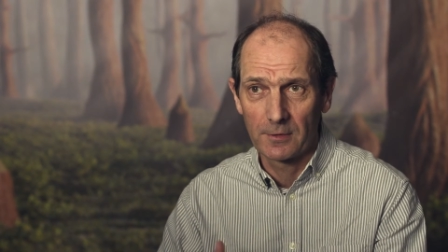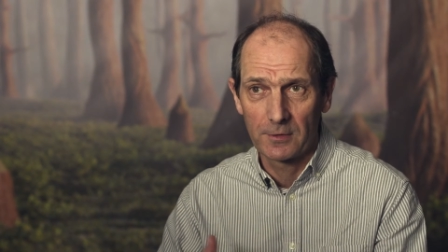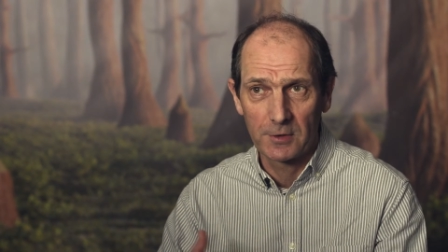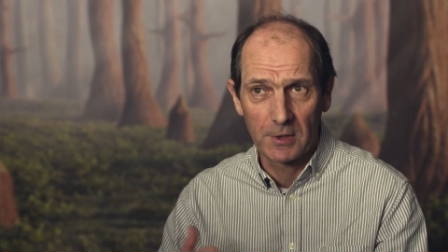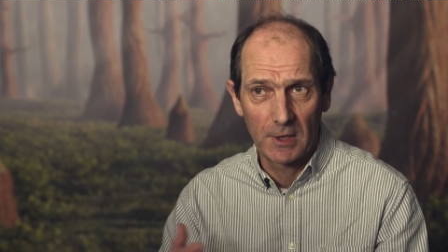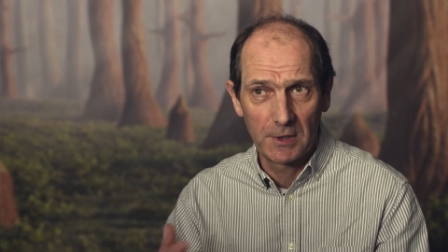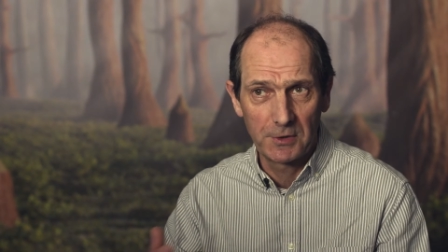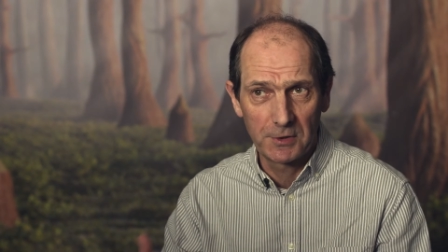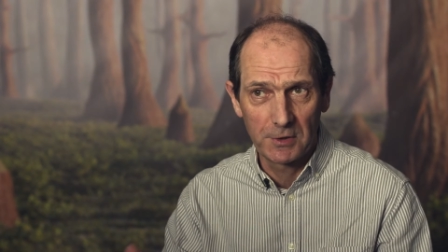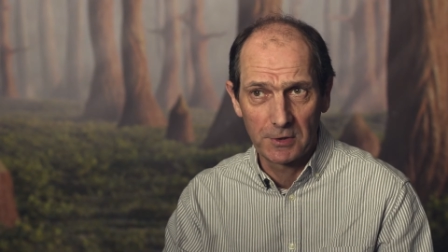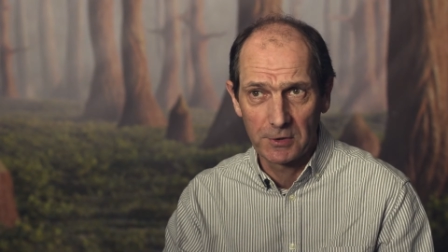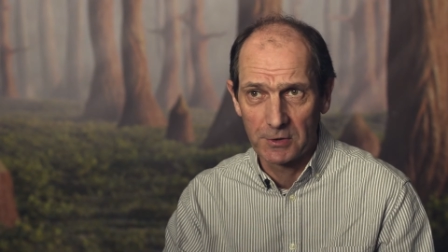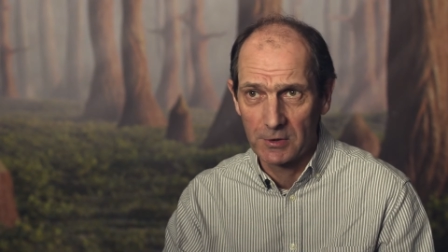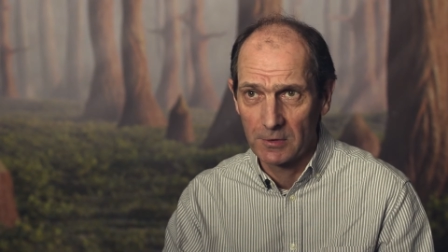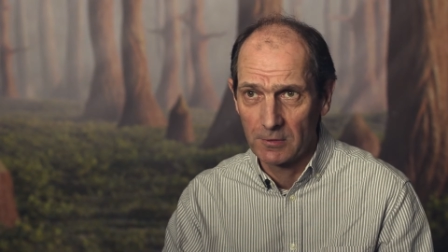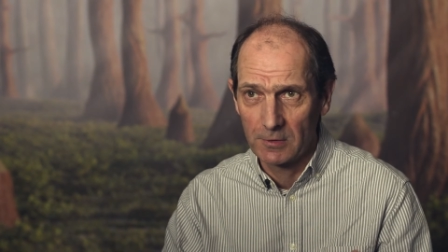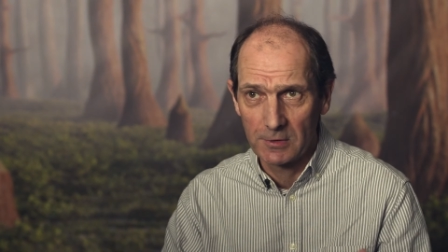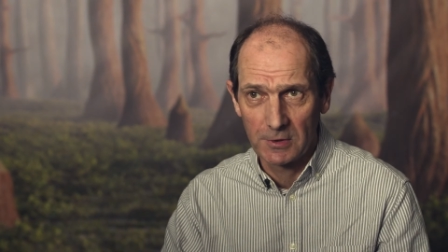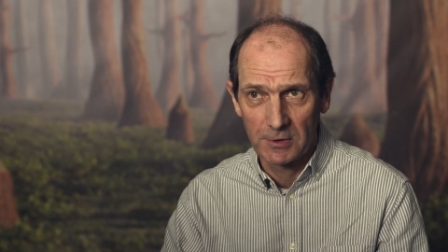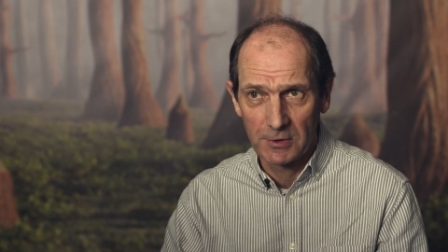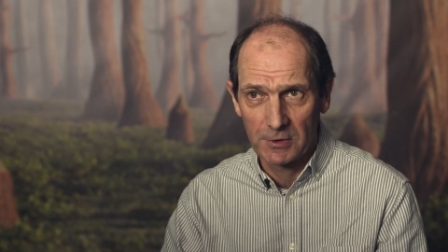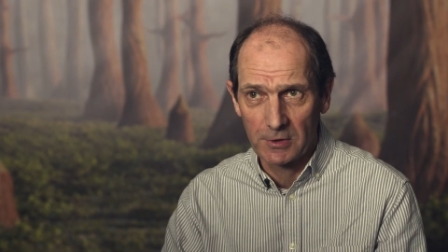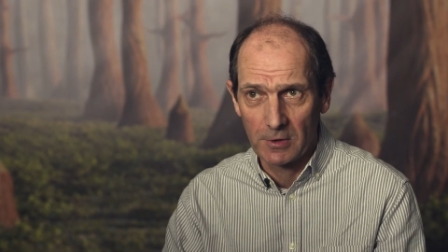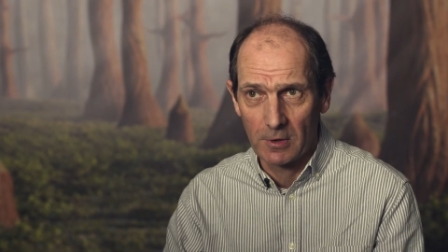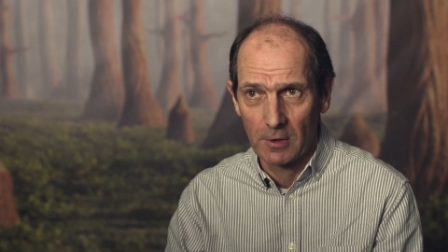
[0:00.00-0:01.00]
changing during
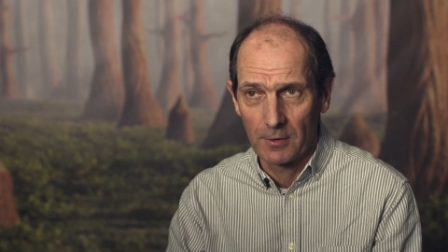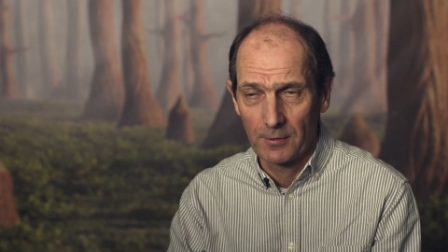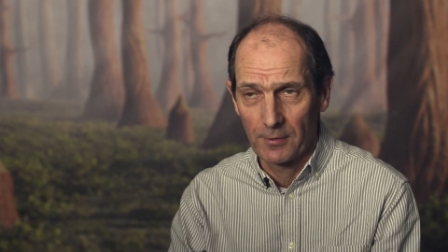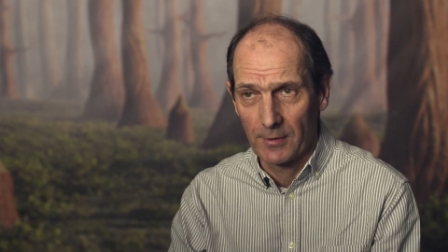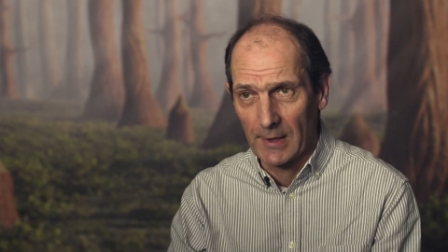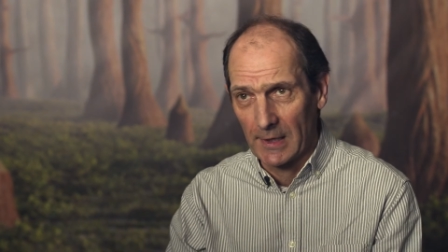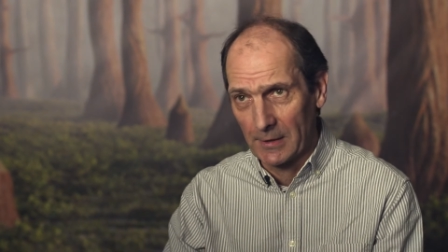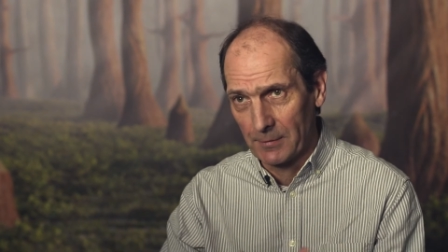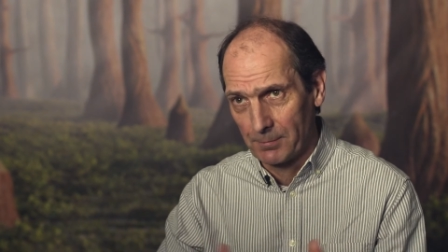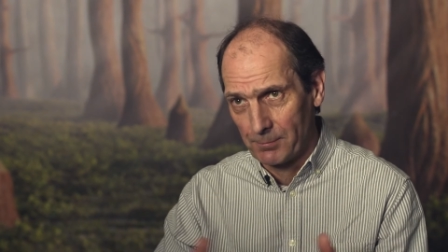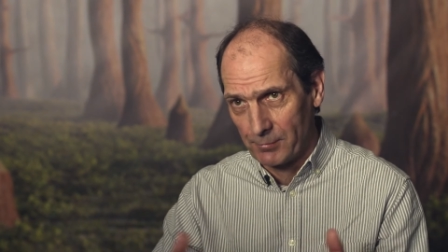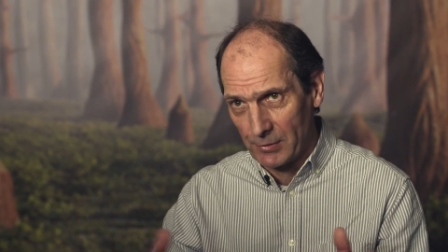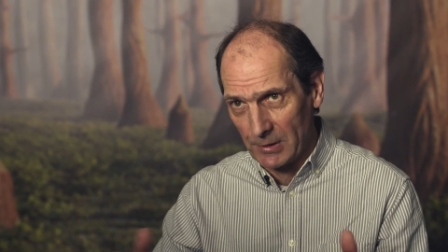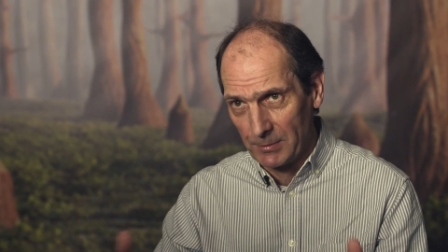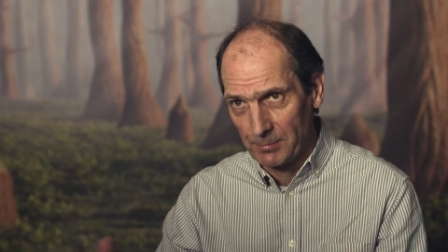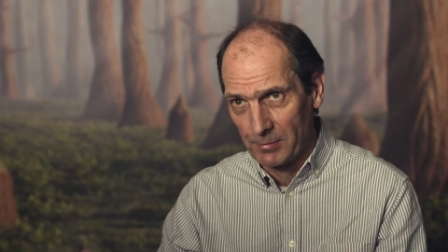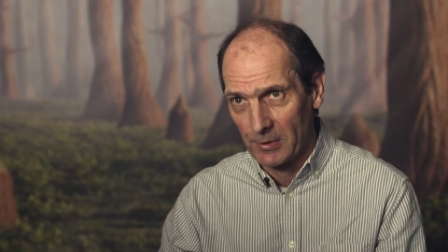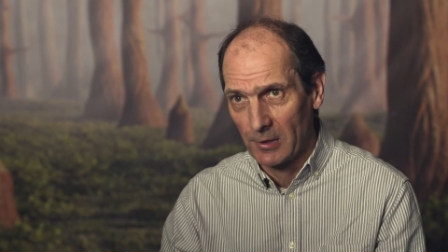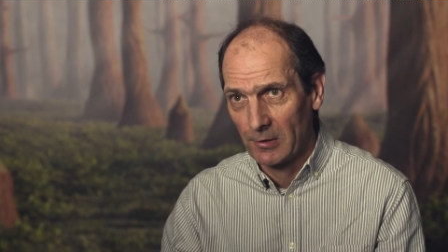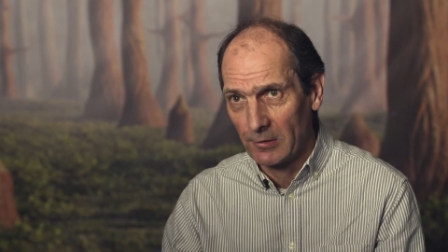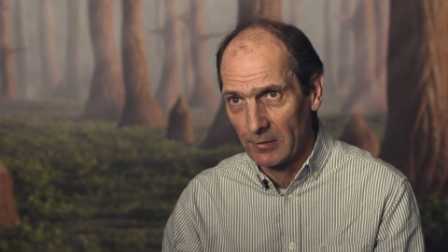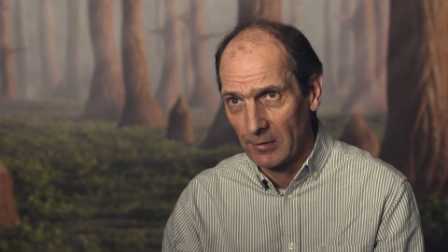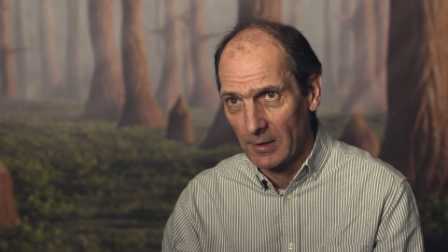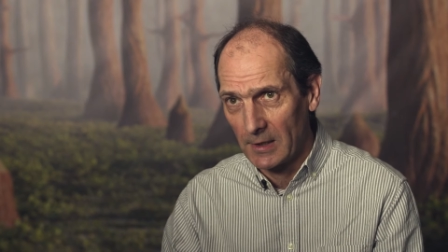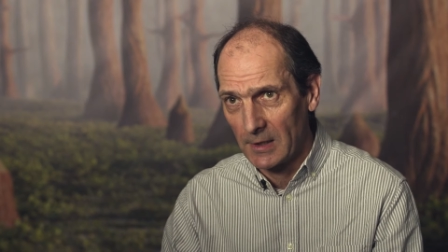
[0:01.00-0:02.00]
the shot, that's
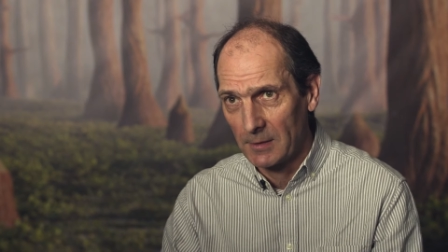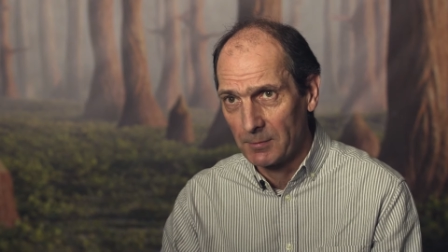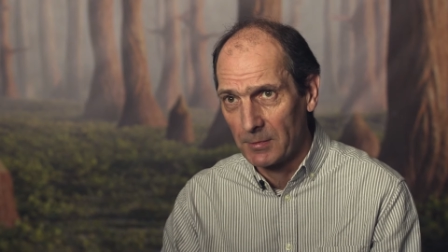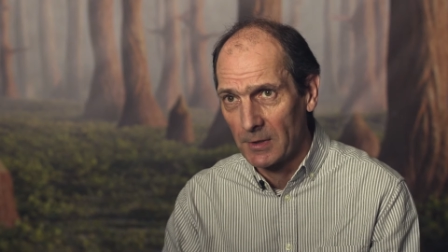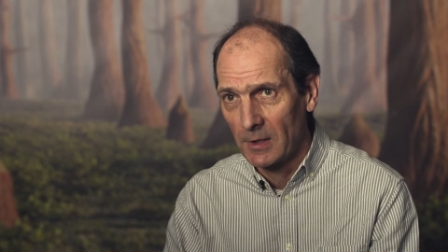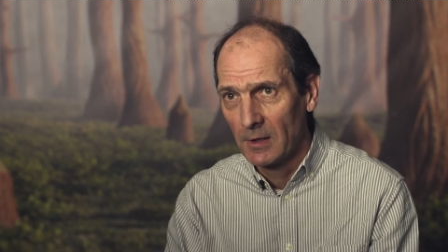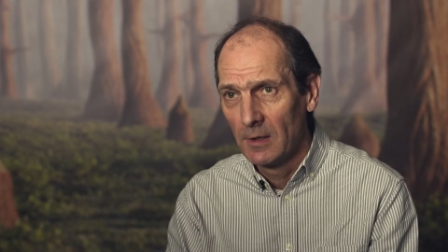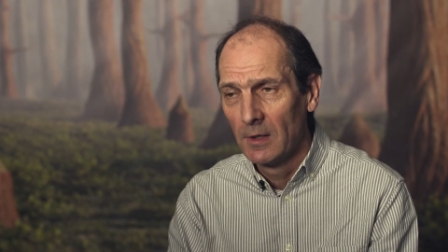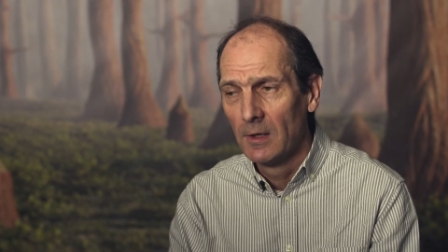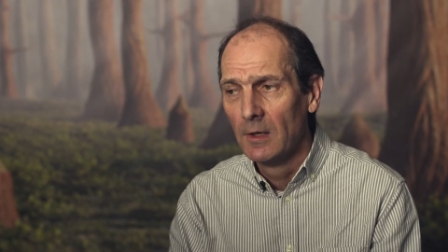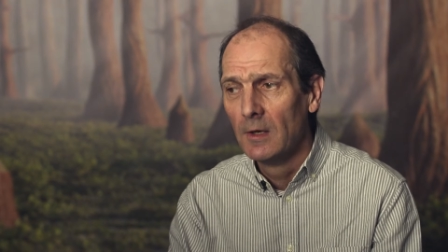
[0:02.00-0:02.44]
pre-programmed.